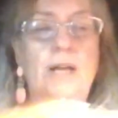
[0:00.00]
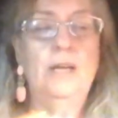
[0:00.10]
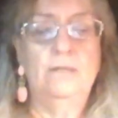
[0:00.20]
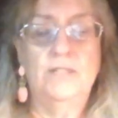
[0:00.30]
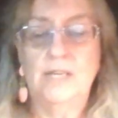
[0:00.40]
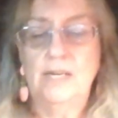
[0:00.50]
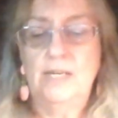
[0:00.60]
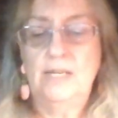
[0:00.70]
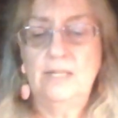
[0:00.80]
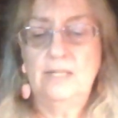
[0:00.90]
right? You've
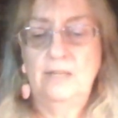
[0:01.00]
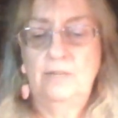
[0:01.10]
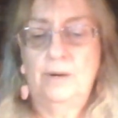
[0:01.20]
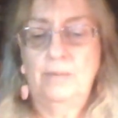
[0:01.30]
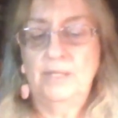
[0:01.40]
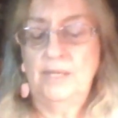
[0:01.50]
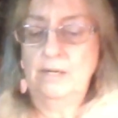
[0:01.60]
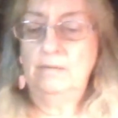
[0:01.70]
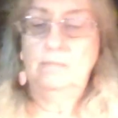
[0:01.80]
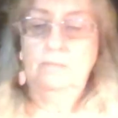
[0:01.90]
seen these. You've probably
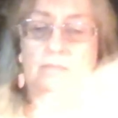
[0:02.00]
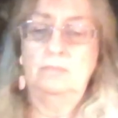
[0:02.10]
seen,